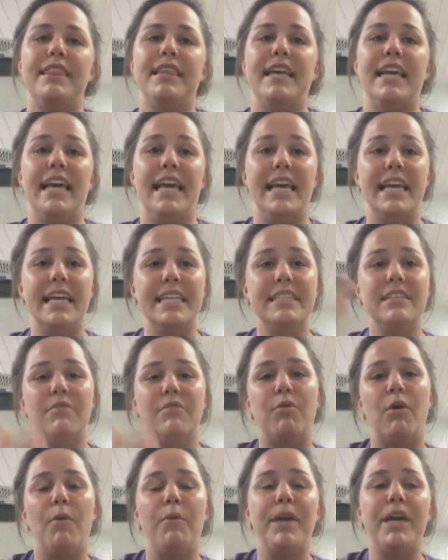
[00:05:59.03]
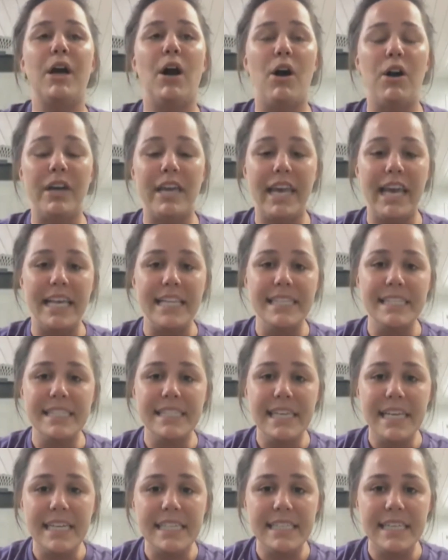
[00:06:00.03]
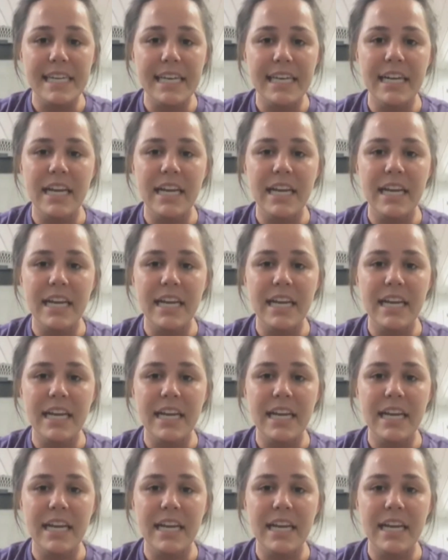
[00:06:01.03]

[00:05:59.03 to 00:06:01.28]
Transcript: the end of what we call kitten season.